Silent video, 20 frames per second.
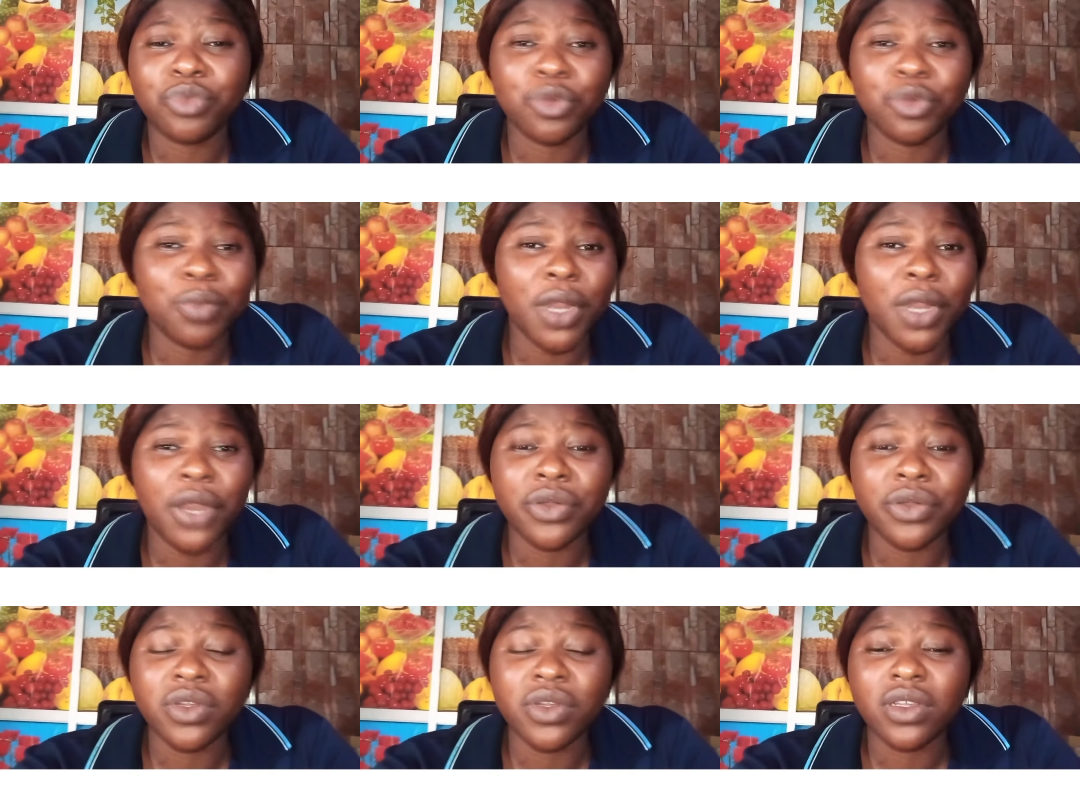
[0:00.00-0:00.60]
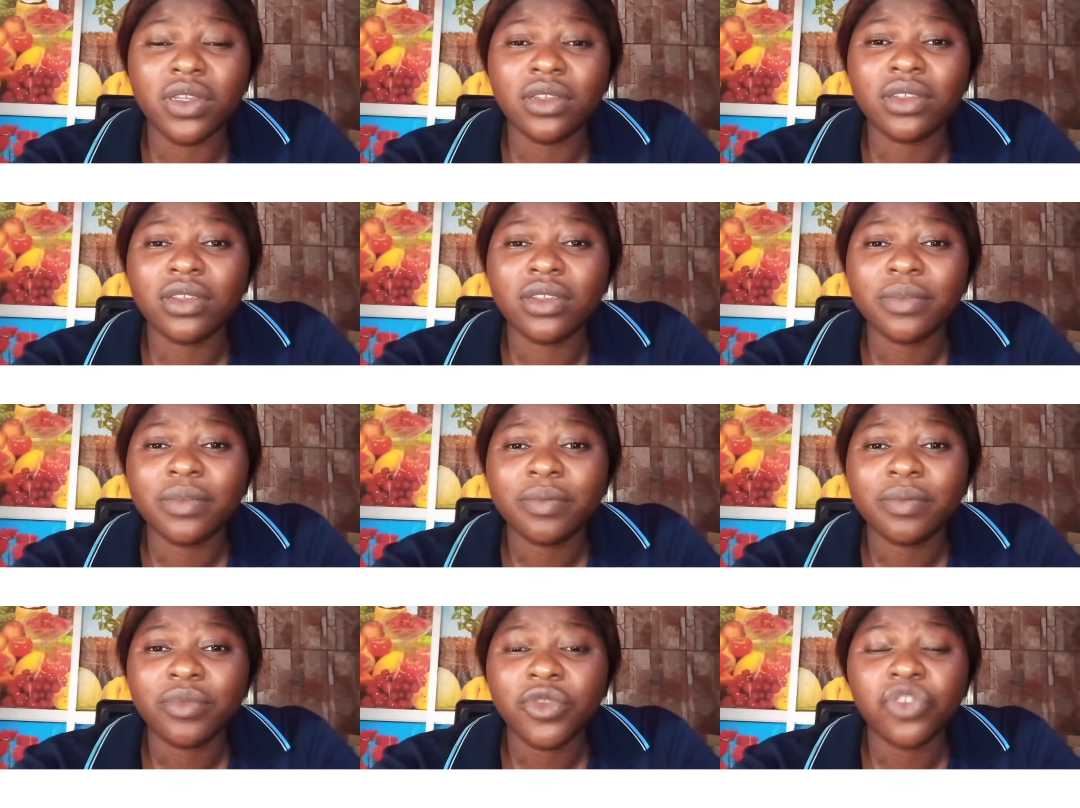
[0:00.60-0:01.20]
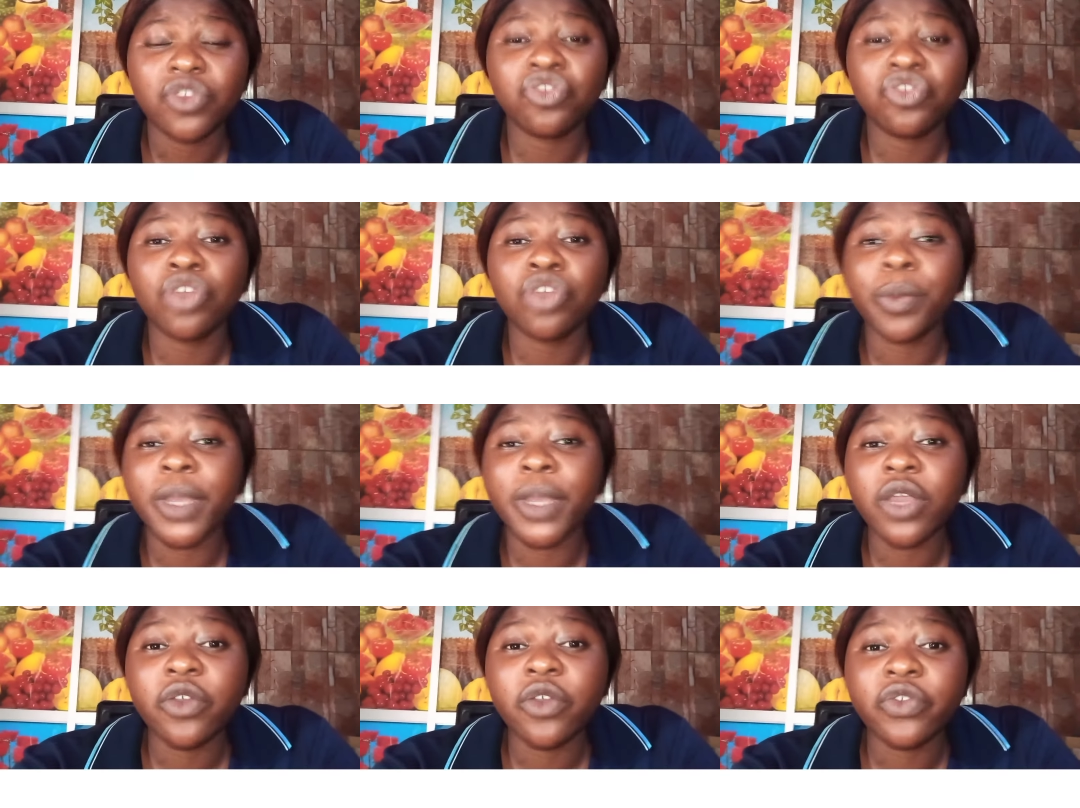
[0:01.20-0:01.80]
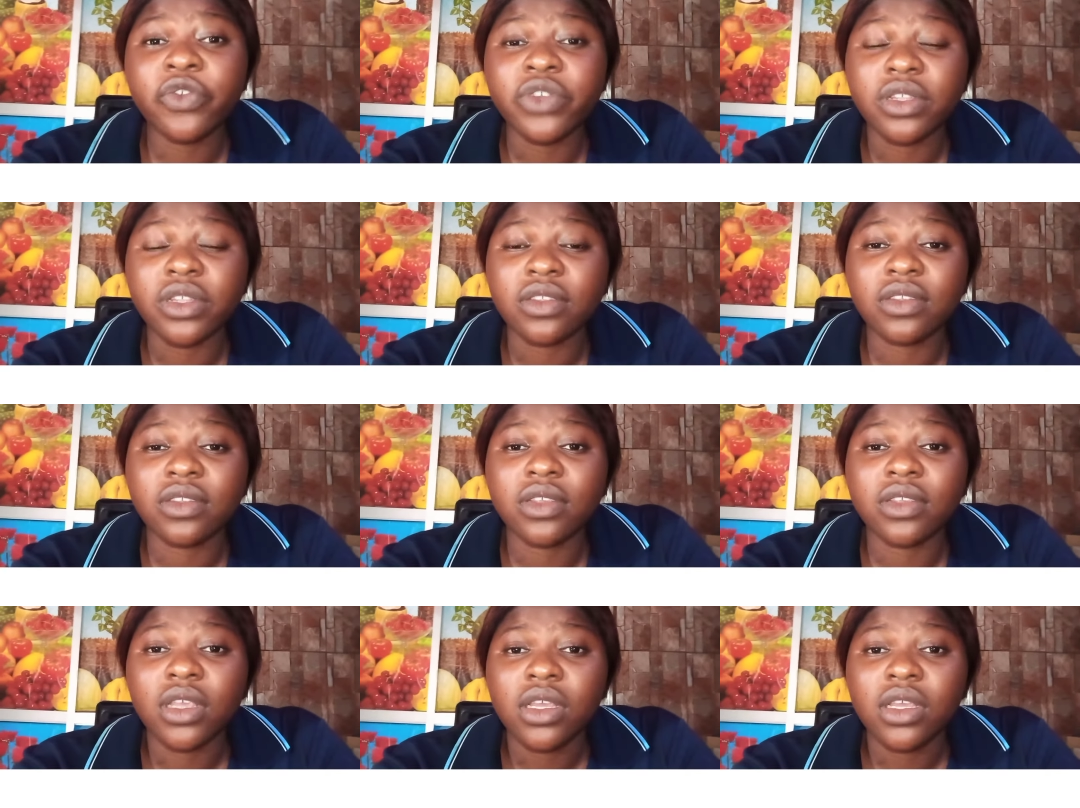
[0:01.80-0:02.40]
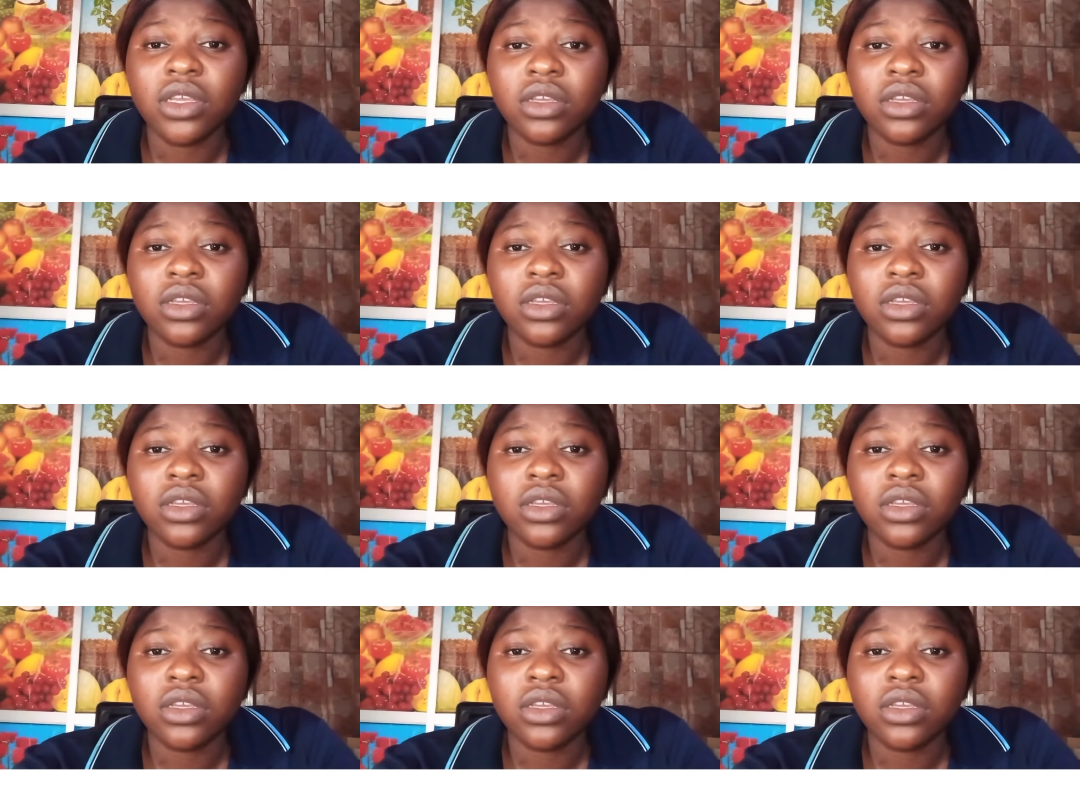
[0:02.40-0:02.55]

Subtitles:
blueberries, tropical fruits,